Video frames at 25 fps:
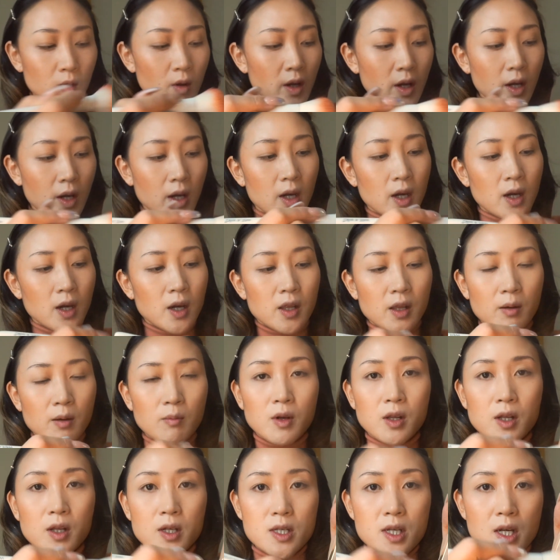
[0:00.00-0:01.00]
And I'm
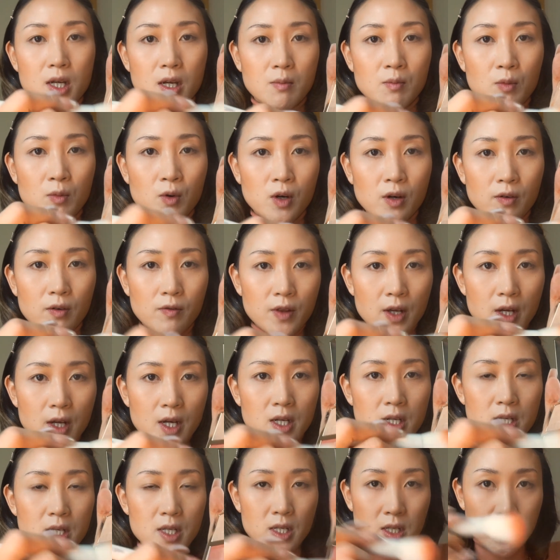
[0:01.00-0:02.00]
gonna take more of
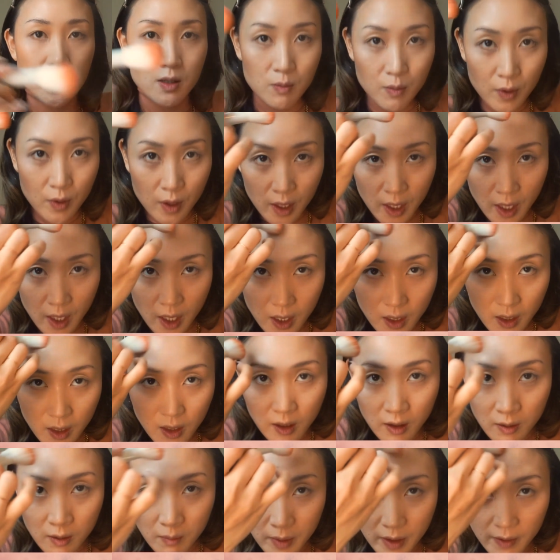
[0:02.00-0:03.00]
this and put it
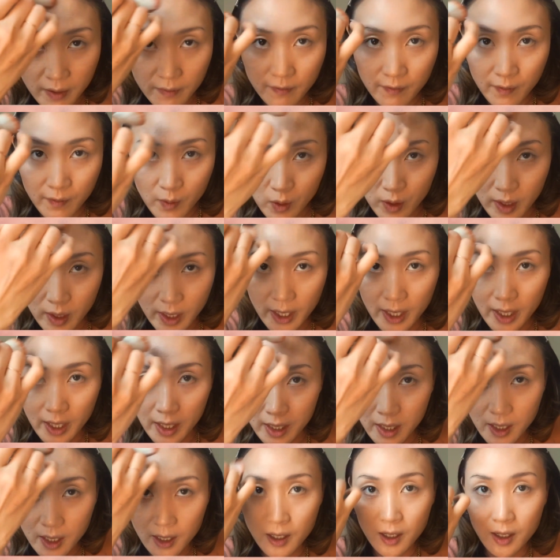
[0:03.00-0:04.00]
on my
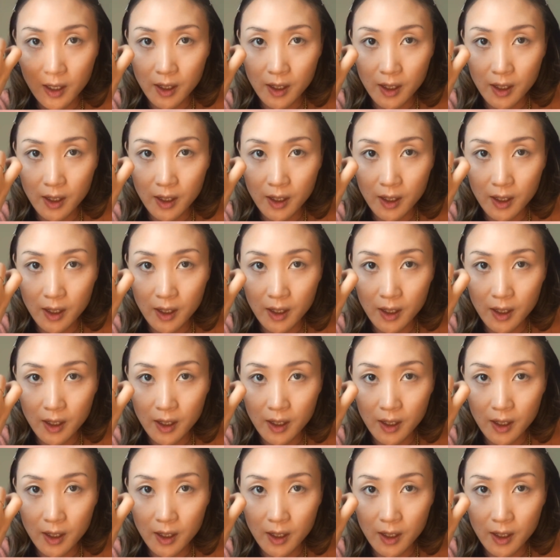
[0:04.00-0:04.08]
forehead